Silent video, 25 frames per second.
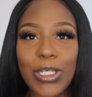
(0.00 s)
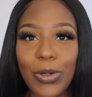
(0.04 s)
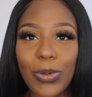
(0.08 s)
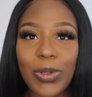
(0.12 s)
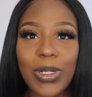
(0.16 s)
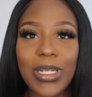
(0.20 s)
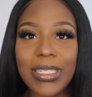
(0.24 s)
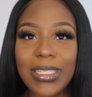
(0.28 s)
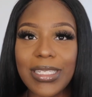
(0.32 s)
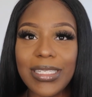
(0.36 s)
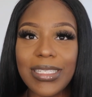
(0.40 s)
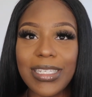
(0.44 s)

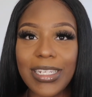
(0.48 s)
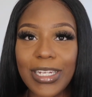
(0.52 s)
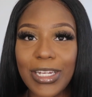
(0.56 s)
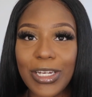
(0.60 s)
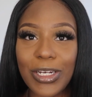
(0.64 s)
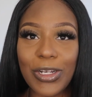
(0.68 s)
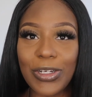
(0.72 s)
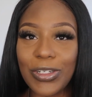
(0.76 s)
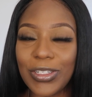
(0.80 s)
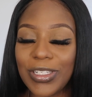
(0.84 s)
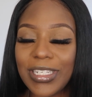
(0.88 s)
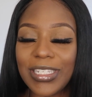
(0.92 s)
Don't listen to
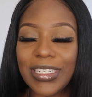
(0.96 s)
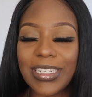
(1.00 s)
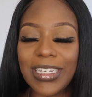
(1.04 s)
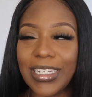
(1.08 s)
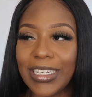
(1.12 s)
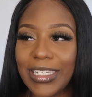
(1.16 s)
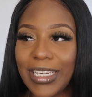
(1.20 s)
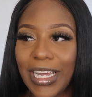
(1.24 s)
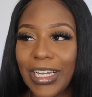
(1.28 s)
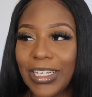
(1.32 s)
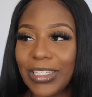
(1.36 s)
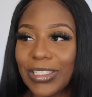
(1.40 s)
the nurses and
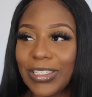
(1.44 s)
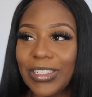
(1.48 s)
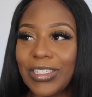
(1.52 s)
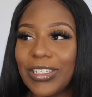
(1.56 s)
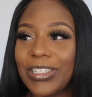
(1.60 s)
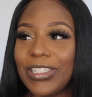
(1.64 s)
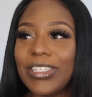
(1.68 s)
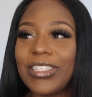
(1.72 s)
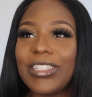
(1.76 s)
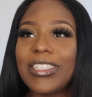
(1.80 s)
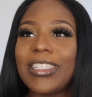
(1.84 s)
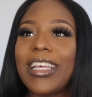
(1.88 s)
the
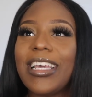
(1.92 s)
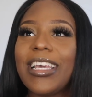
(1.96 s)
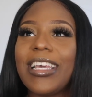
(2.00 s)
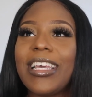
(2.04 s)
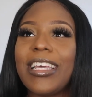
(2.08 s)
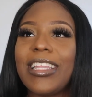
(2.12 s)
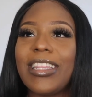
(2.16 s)
doctors.